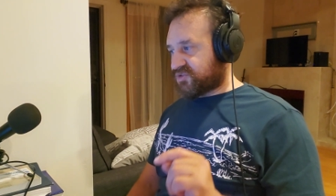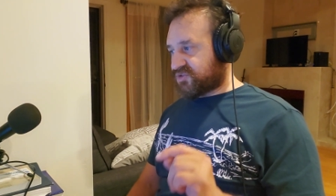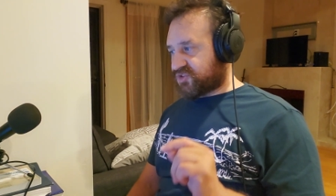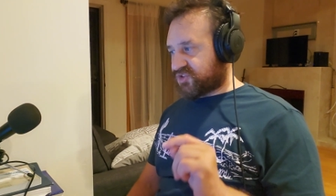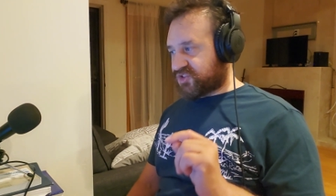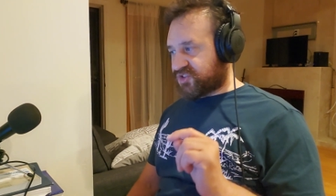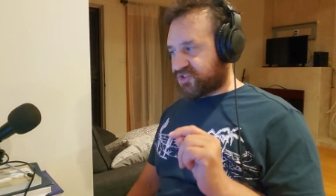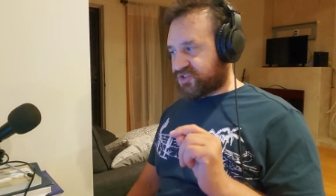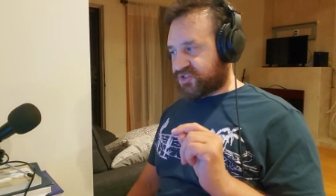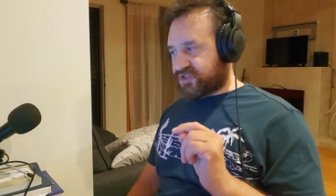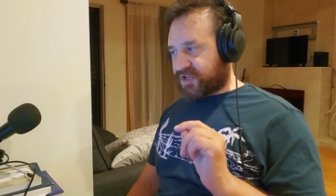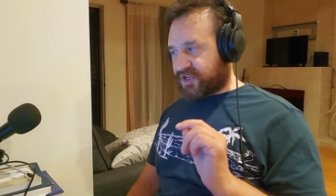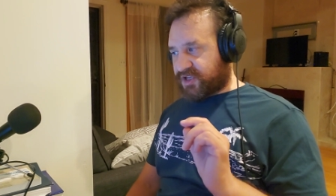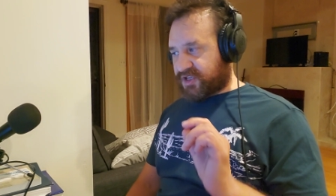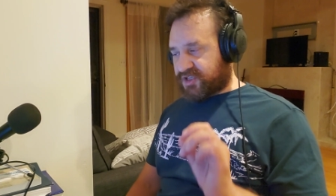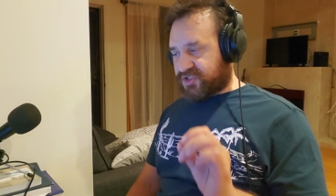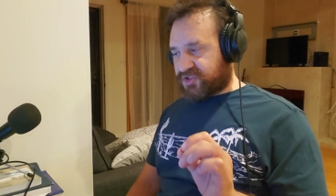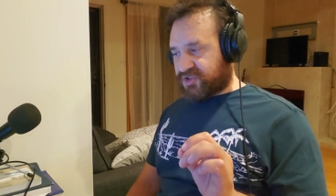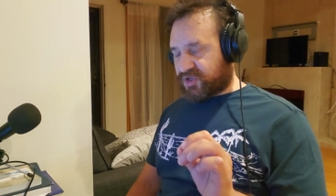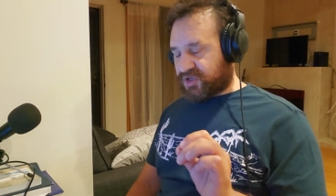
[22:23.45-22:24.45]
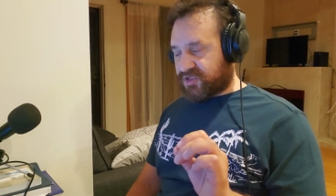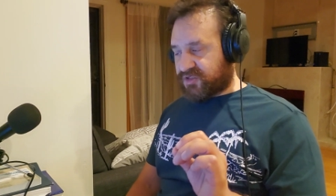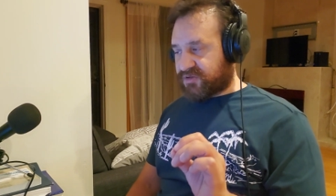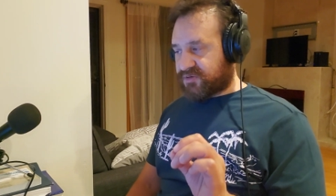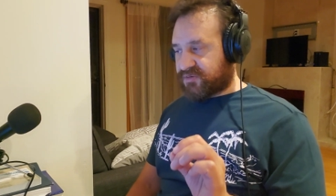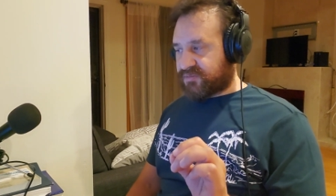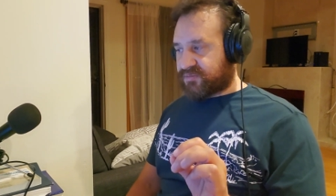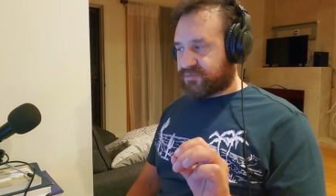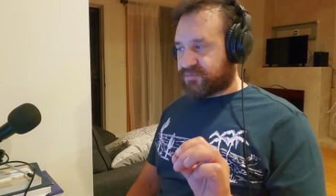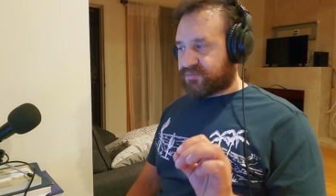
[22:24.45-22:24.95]
Xing Yi
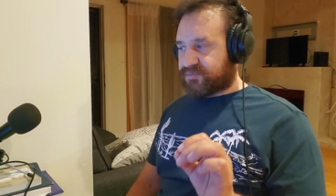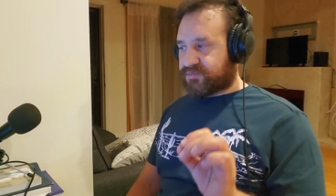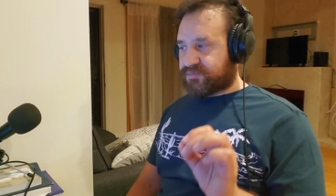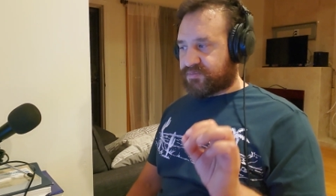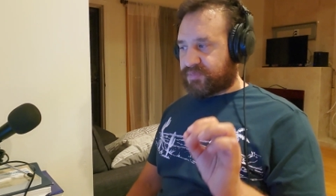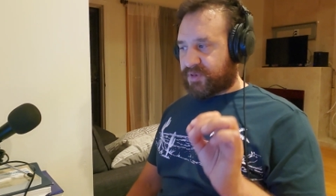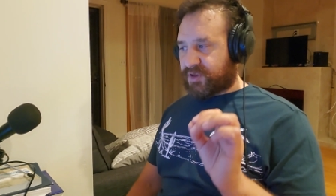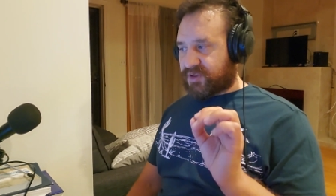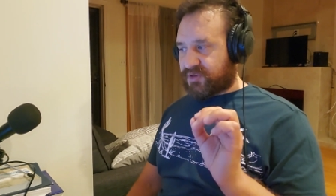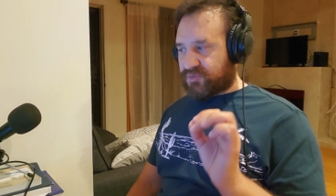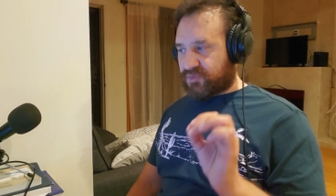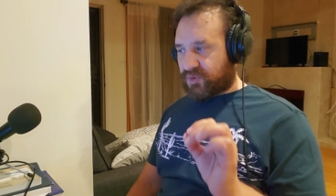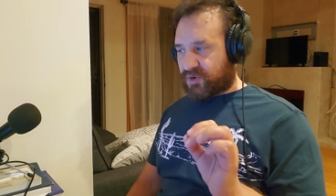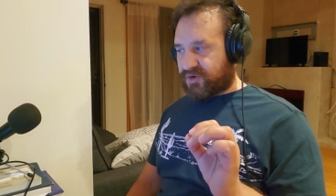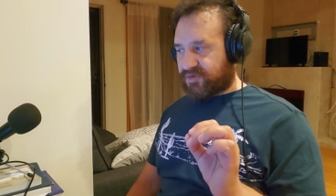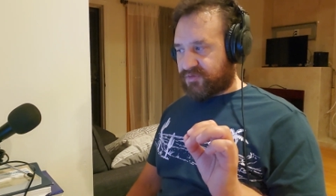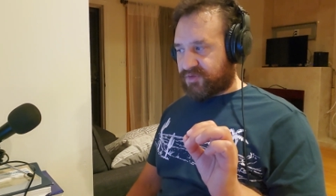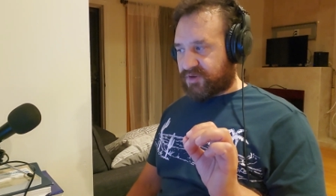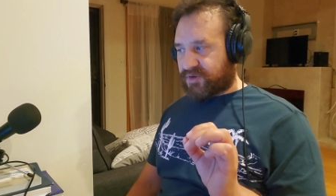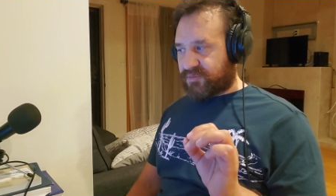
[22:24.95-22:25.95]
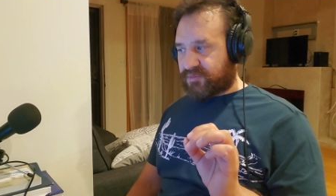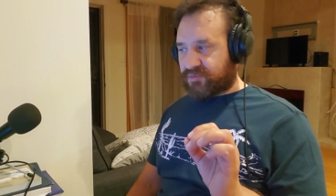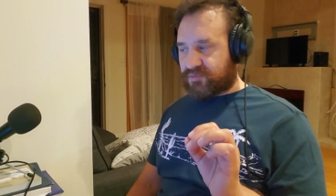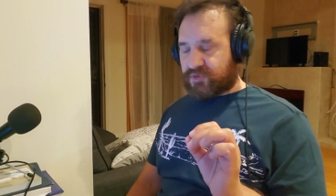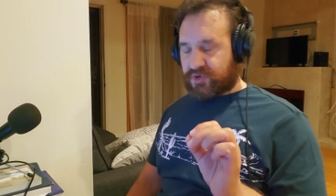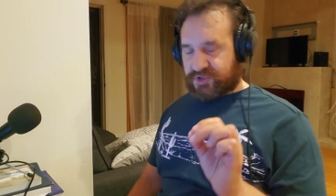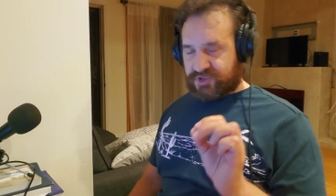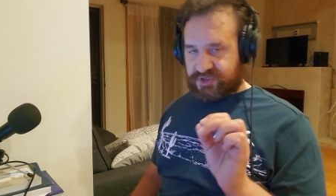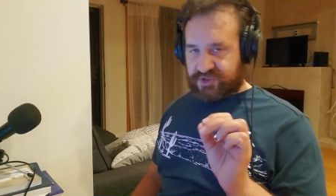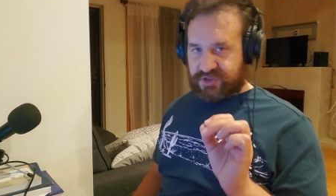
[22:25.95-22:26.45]
Chen being one of them,
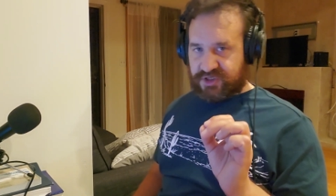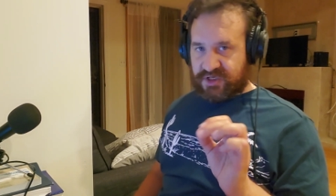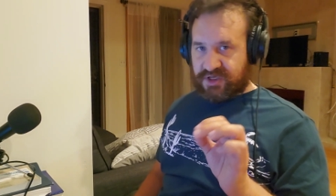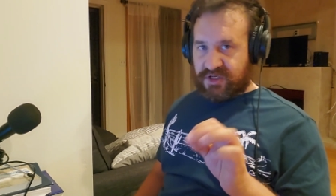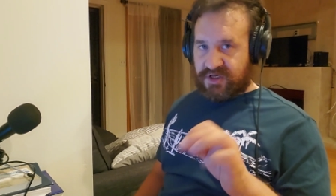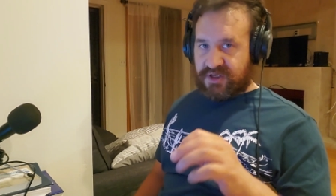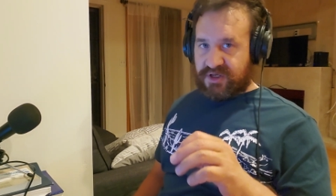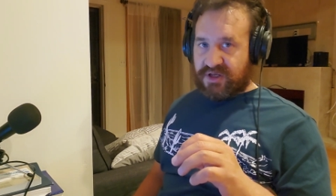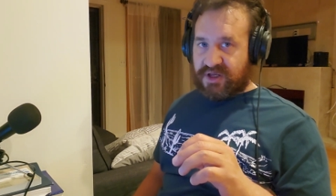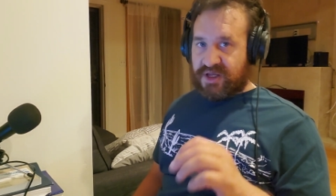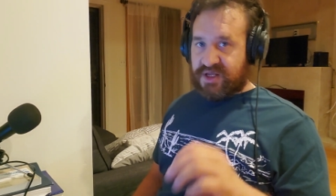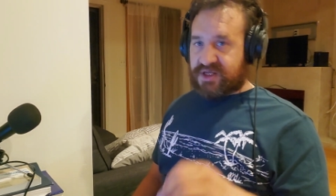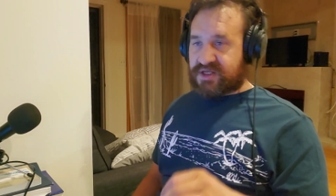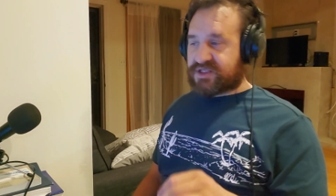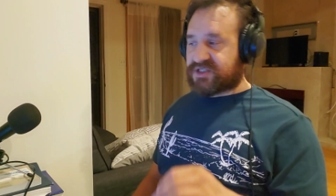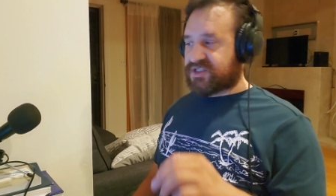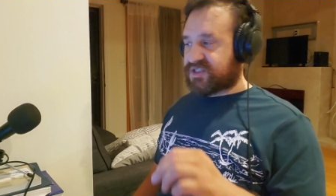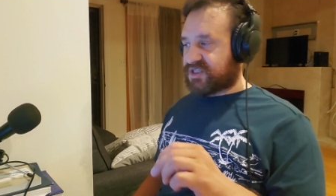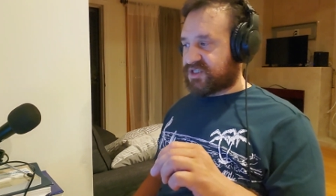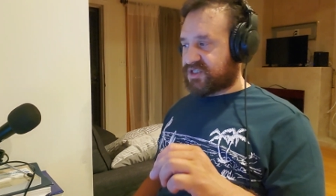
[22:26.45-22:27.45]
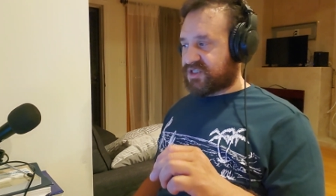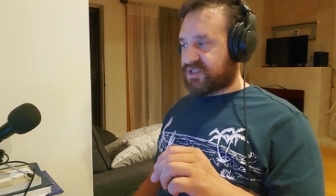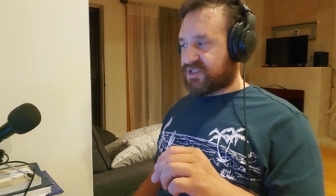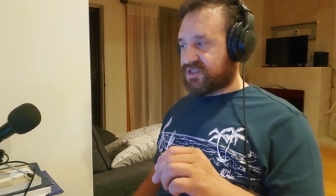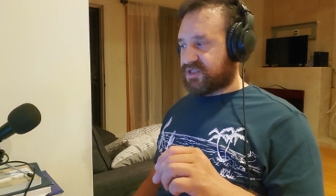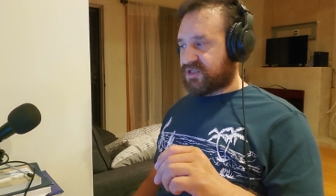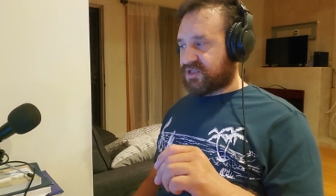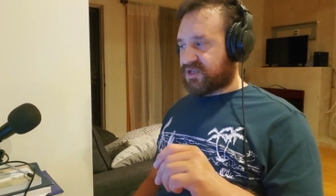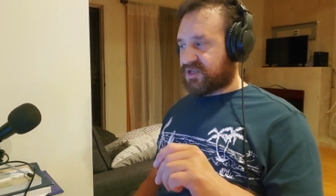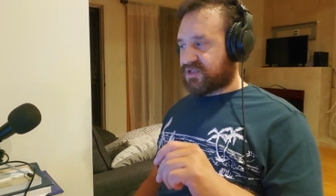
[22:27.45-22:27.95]
which has
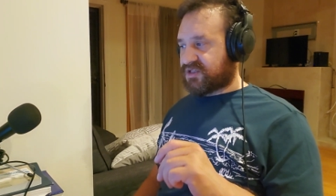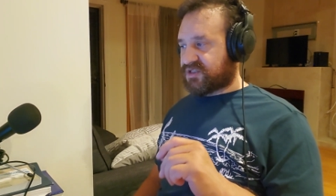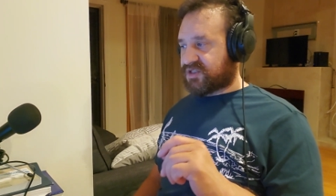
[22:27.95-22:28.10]
the